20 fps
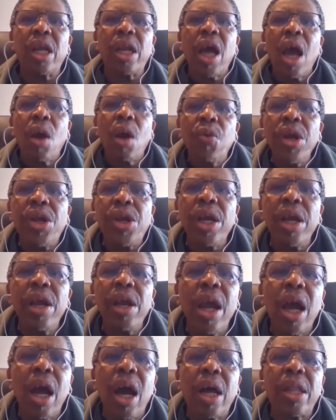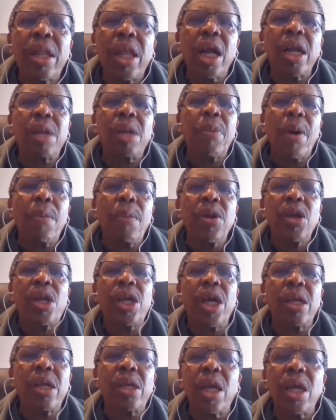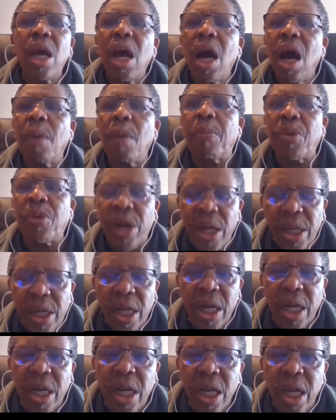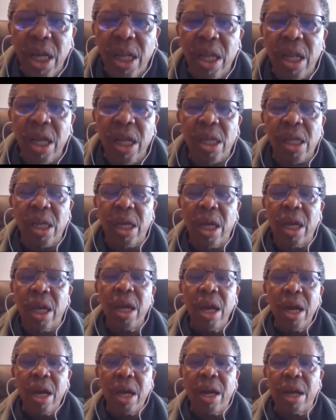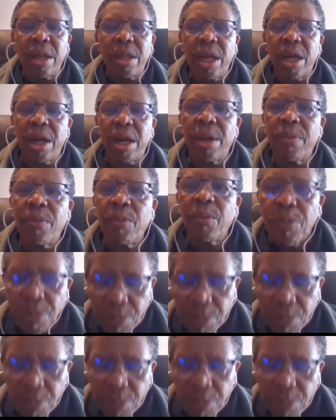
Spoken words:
And I wish that publishers are present in this gathering.